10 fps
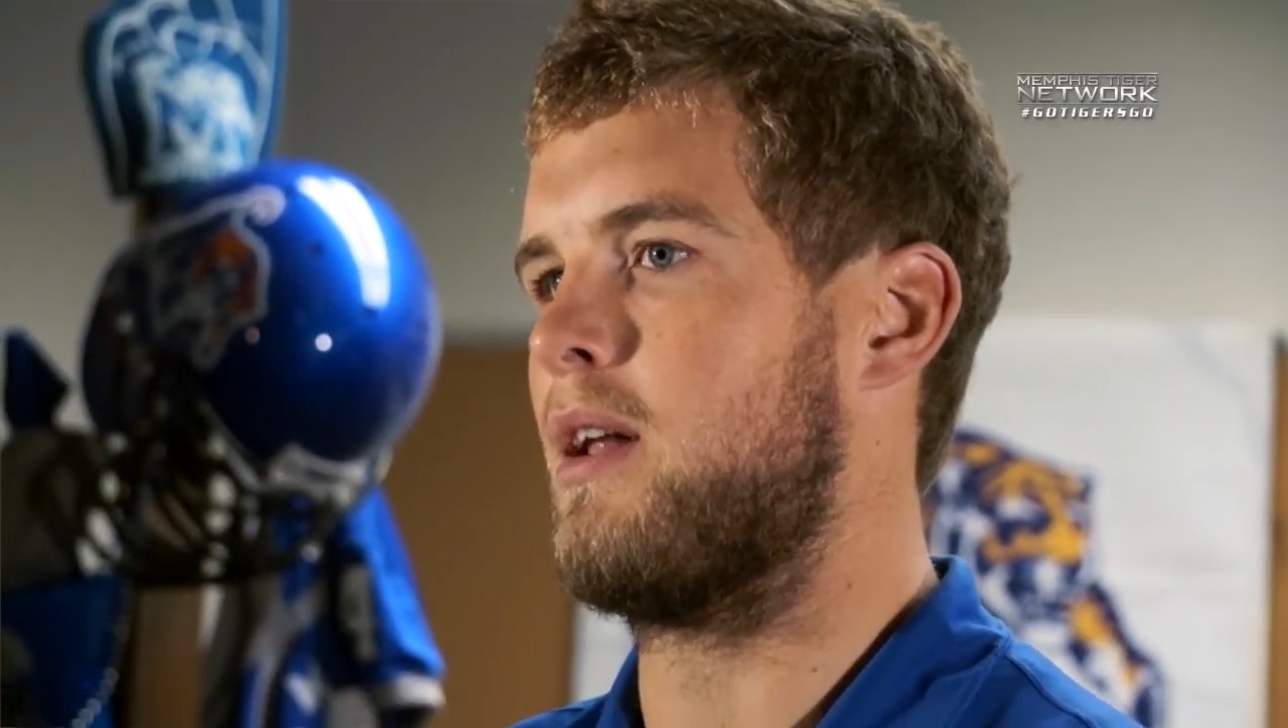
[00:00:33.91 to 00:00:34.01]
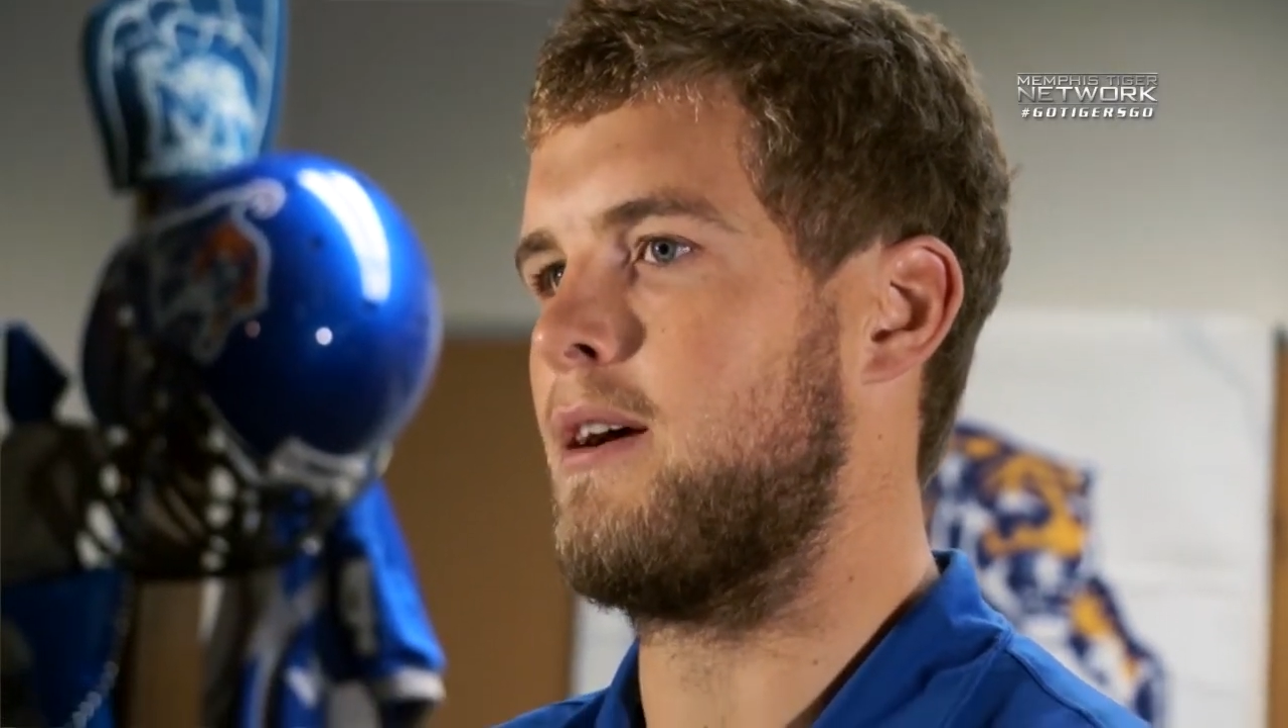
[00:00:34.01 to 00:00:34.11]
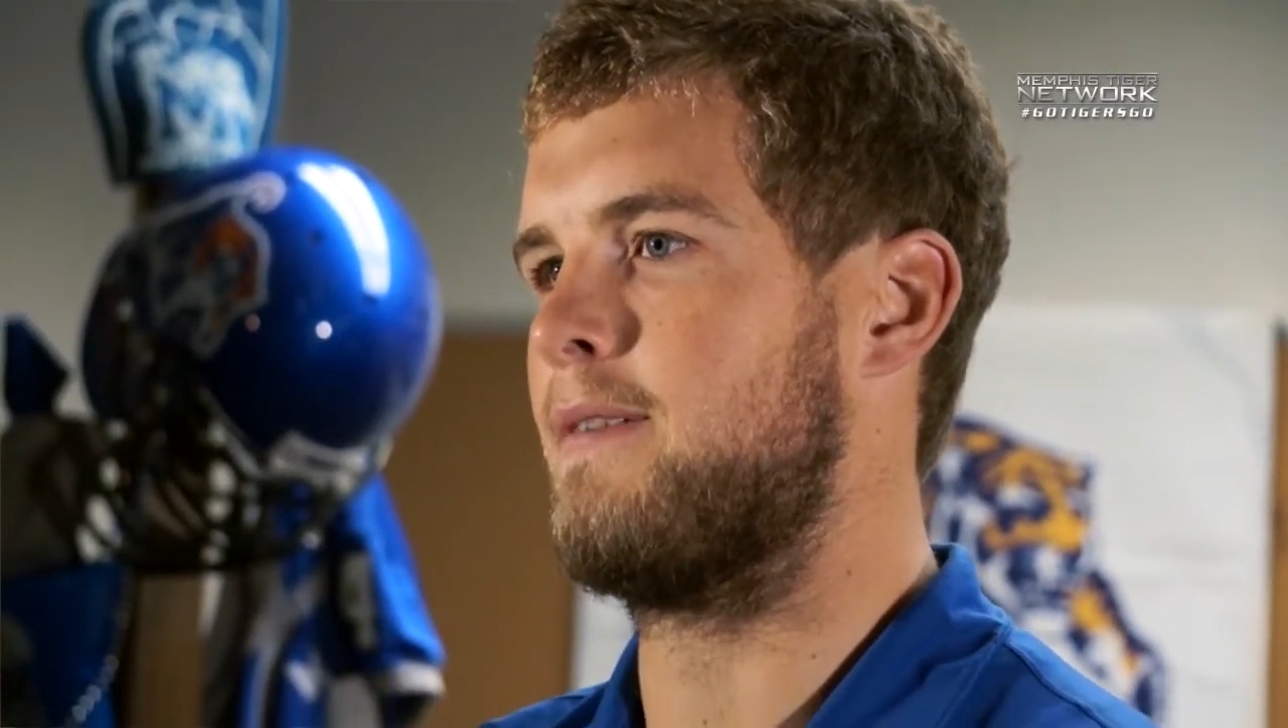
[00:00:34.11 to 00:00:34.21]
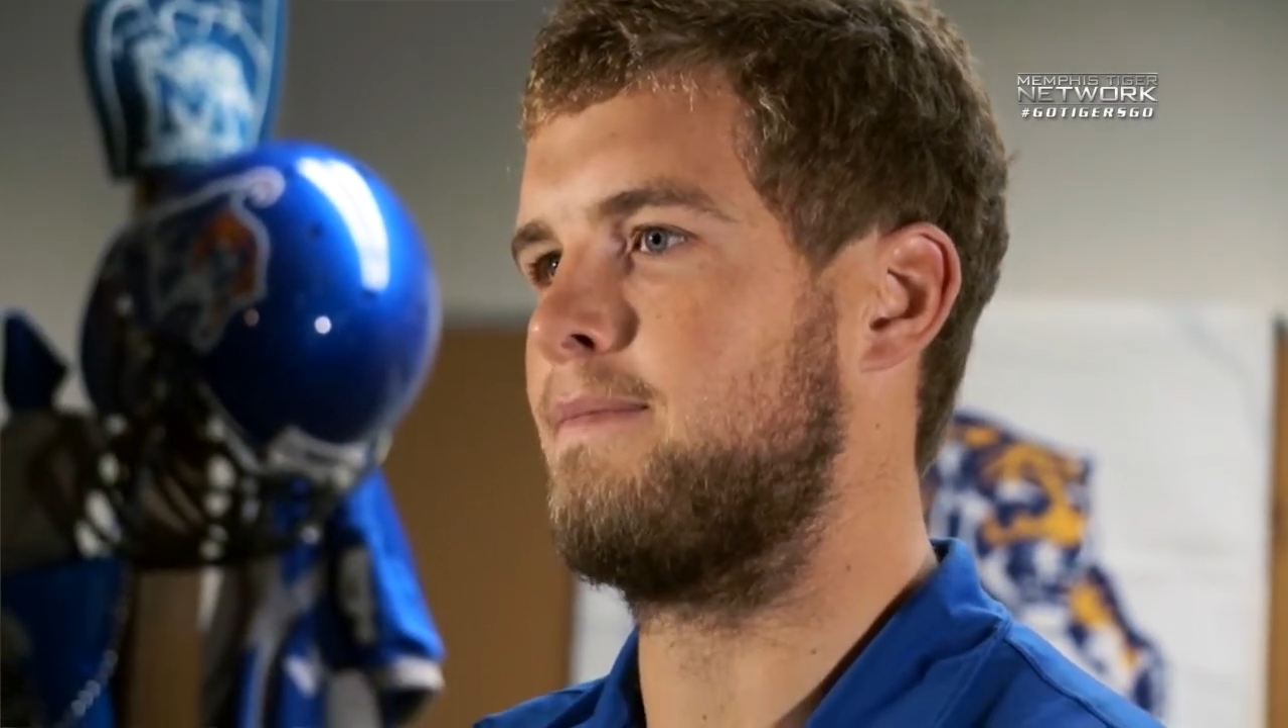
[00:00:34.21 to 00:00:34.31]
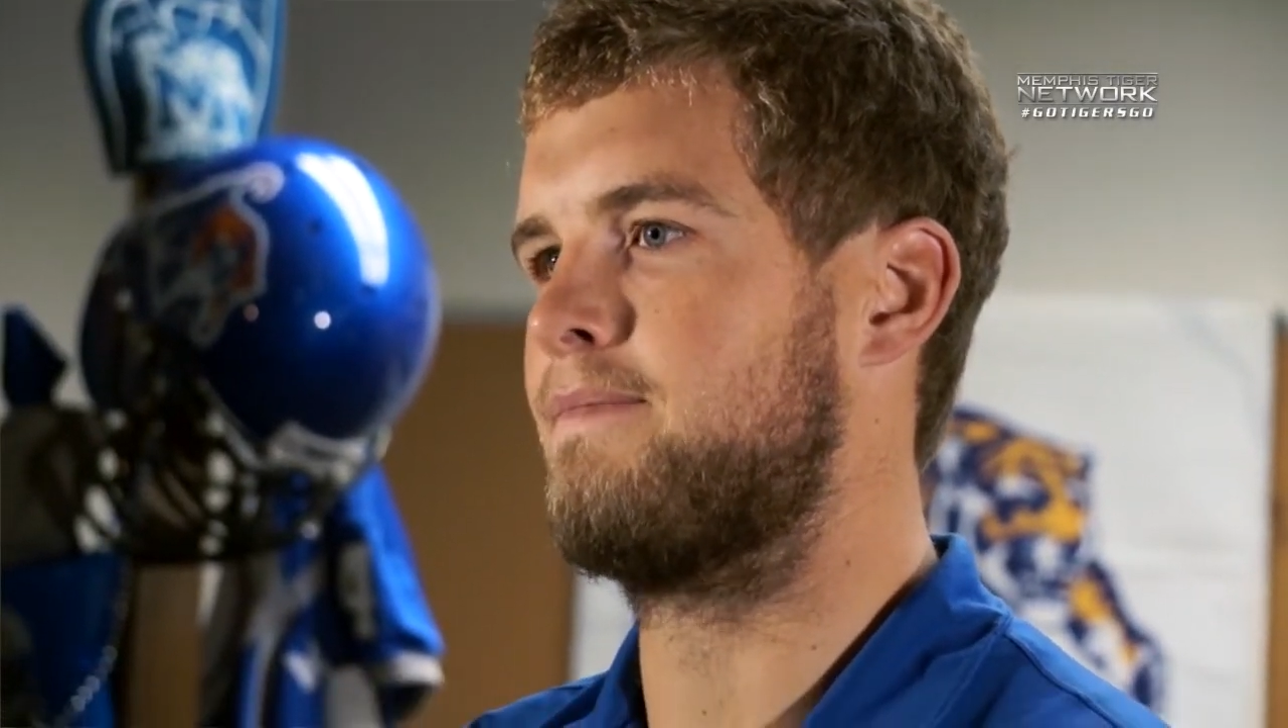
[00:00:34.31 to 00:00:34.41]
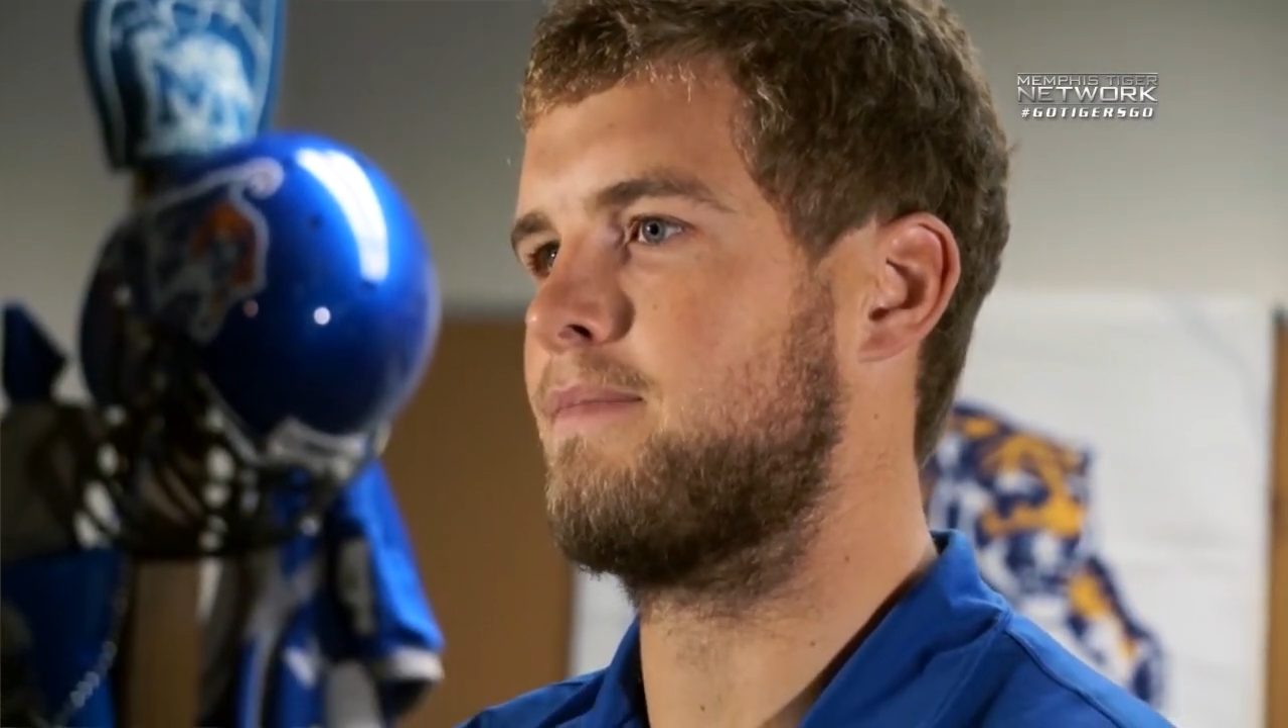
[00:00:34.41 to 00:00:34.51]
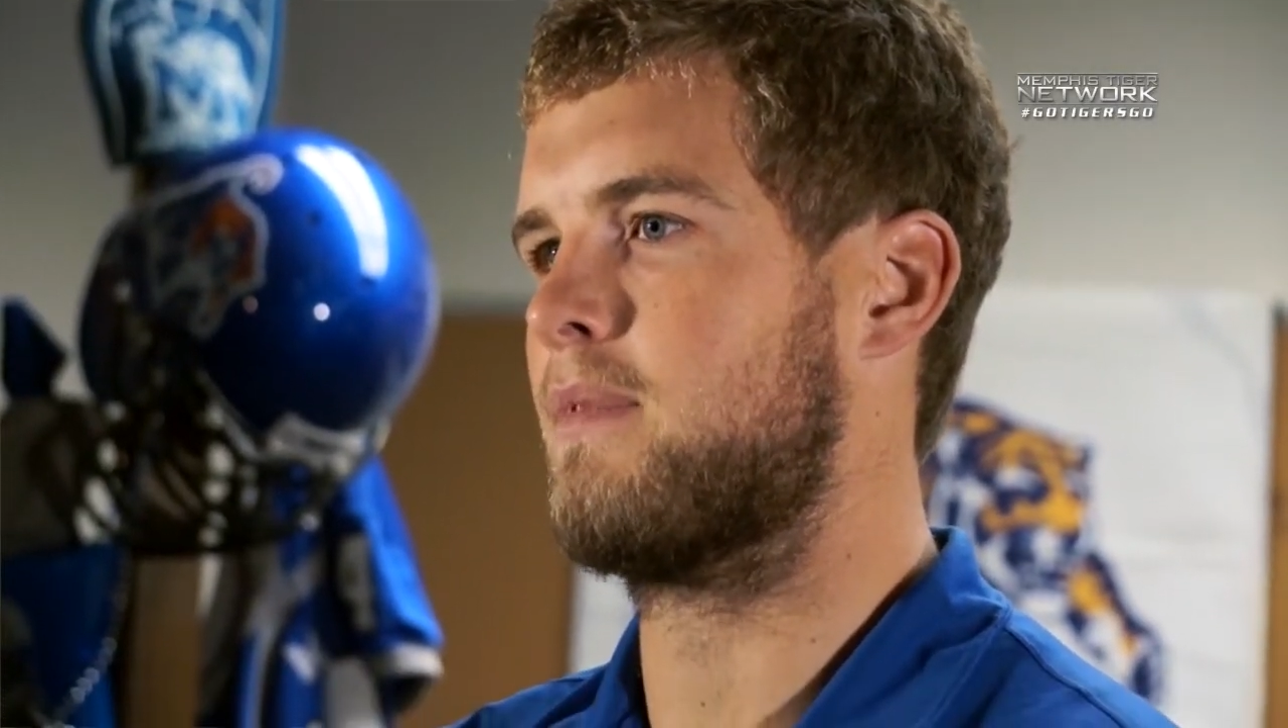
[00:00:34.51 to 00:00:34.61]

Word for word: um,